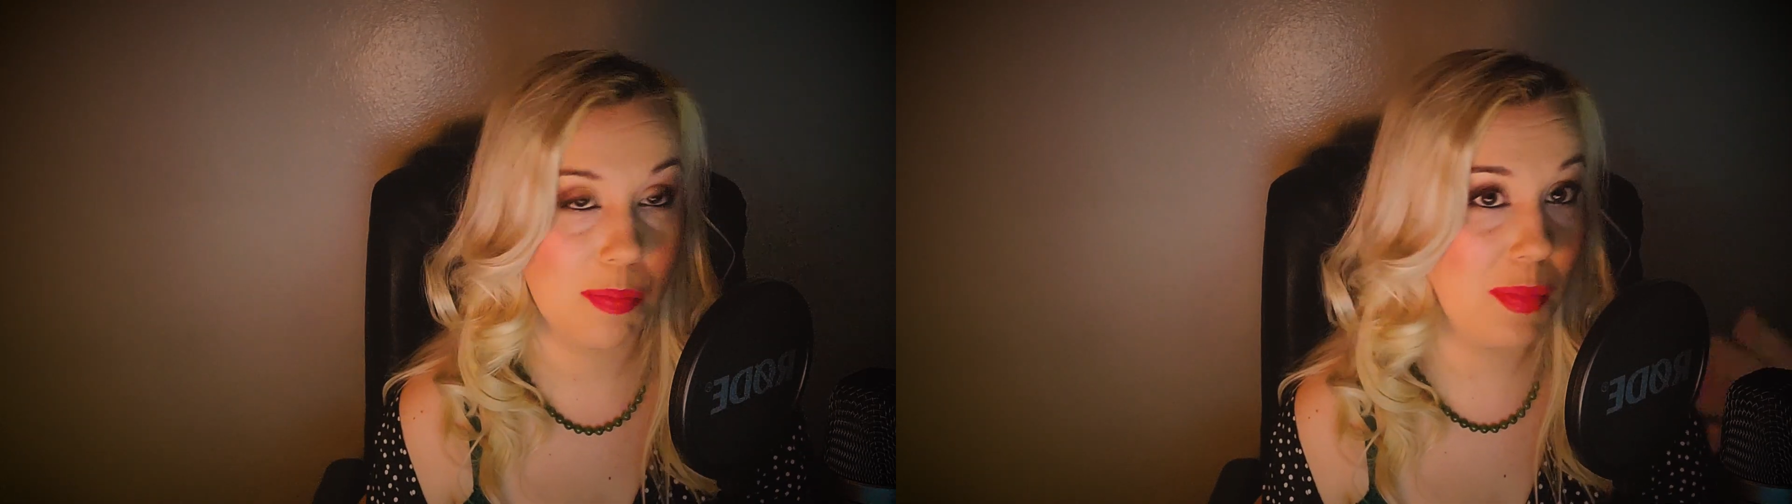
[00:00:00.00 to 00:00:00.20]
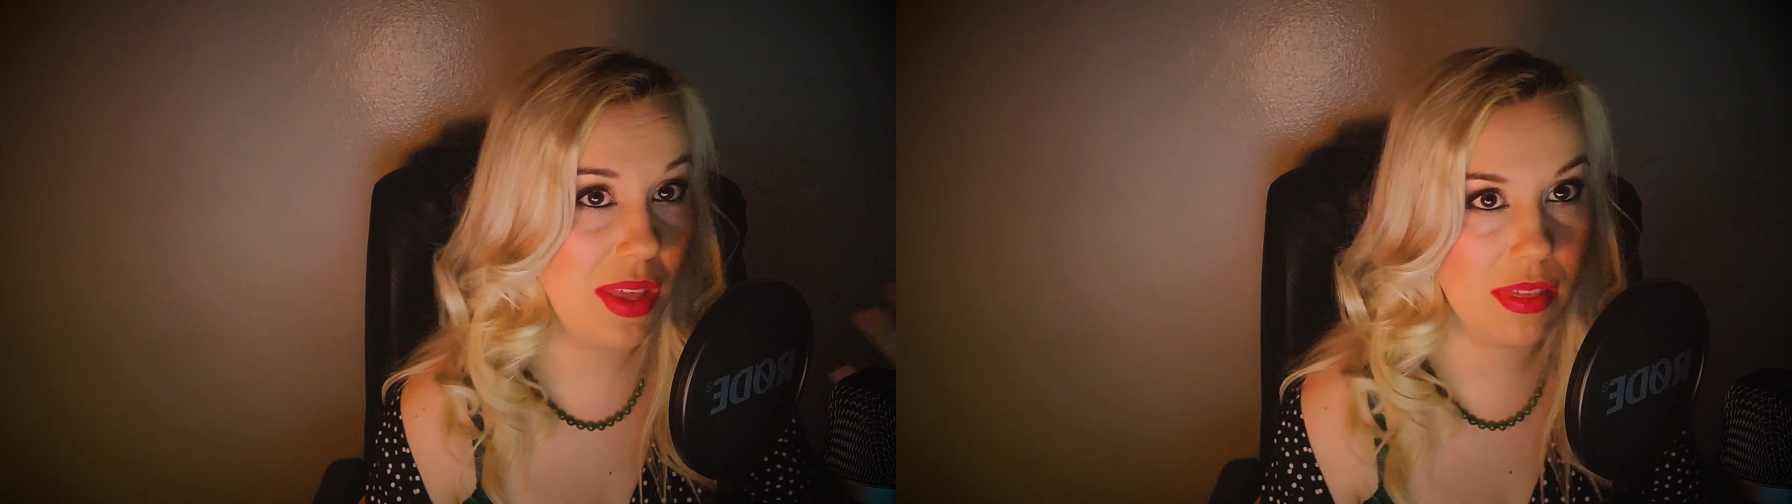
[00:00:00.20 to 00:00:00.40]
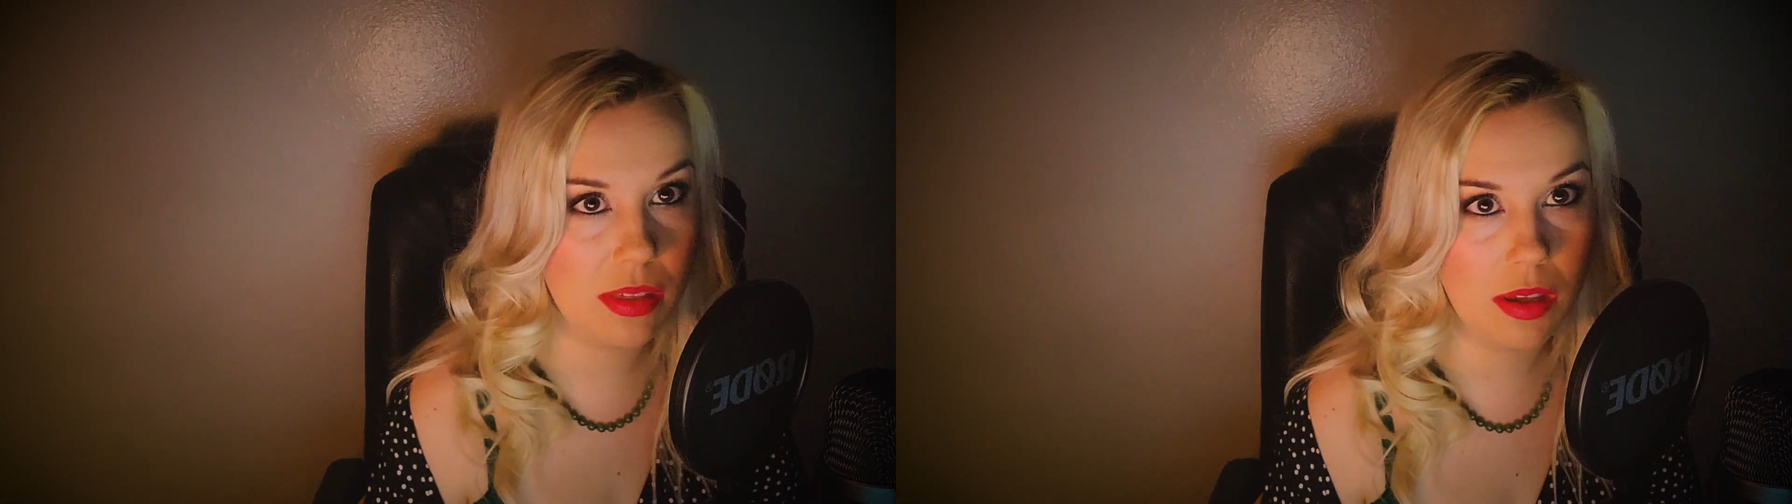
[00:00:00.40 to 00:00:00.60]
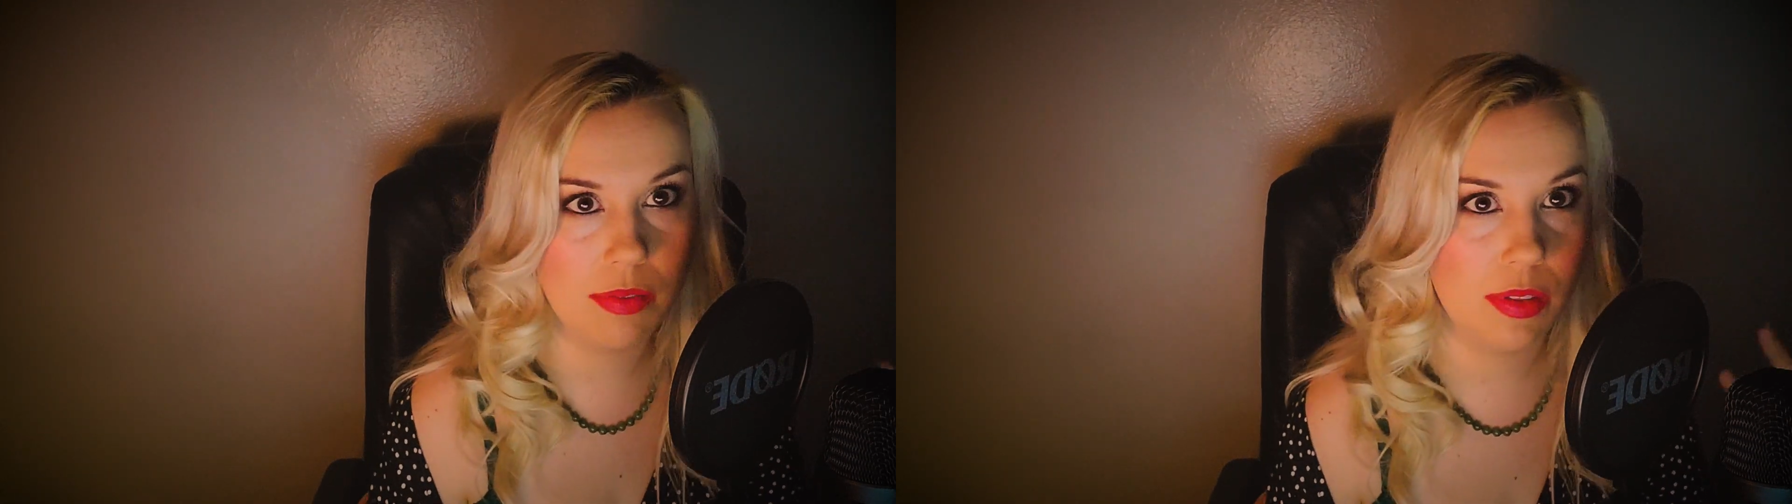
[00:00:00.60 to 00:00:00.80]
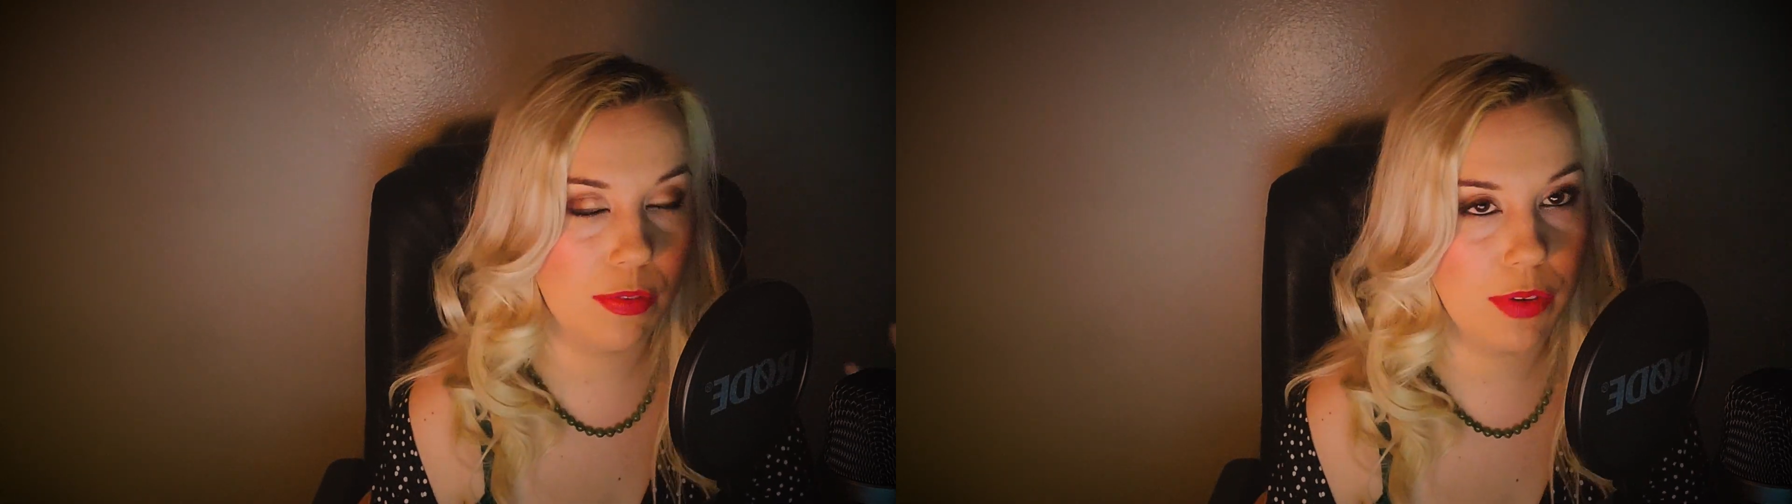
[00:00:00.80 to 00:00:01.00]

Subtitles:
myth of the